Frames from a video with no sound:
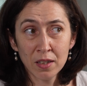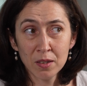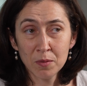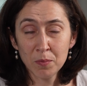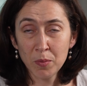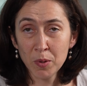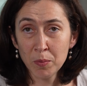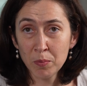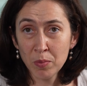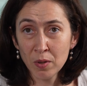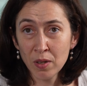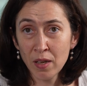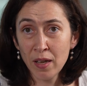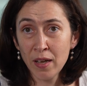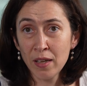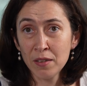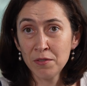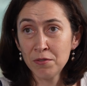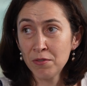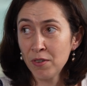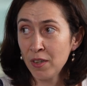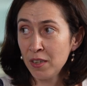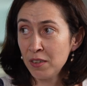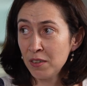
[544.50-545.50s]
that people
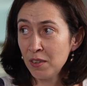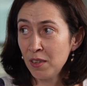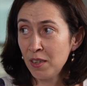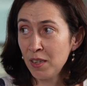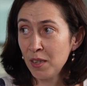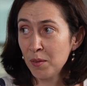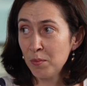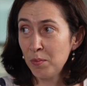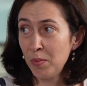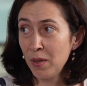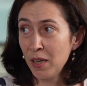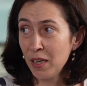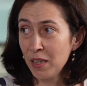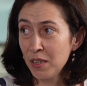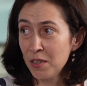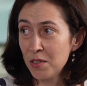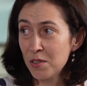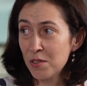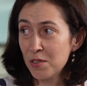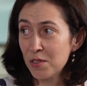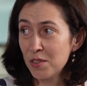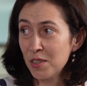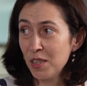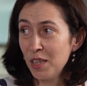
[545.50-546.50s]
had finally a
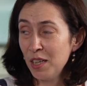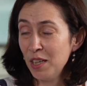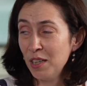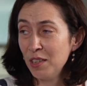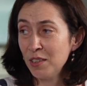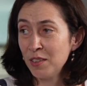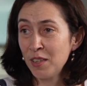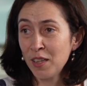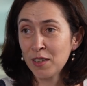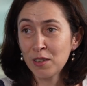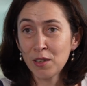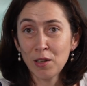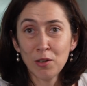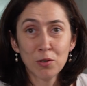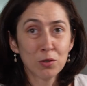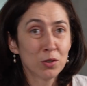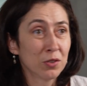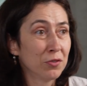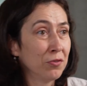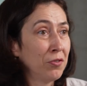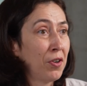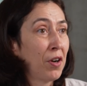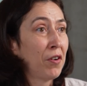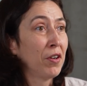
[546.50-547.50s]
place that
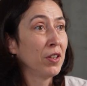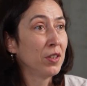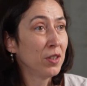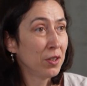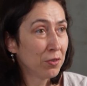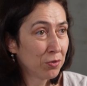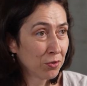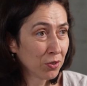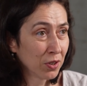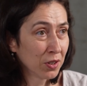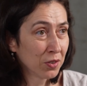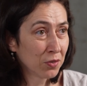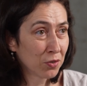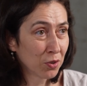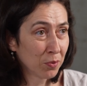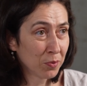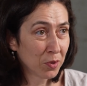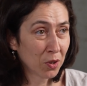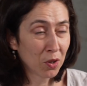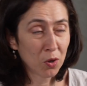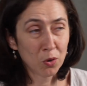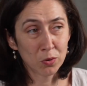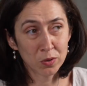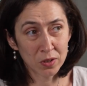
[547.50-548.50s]
looked very different
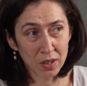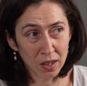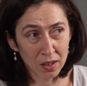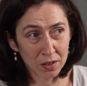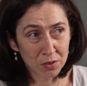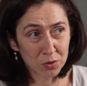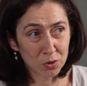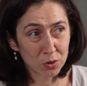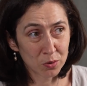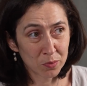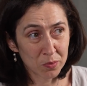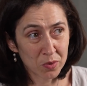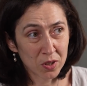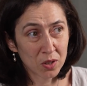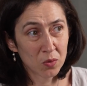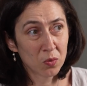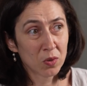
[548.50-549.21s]
from the hotel rooms.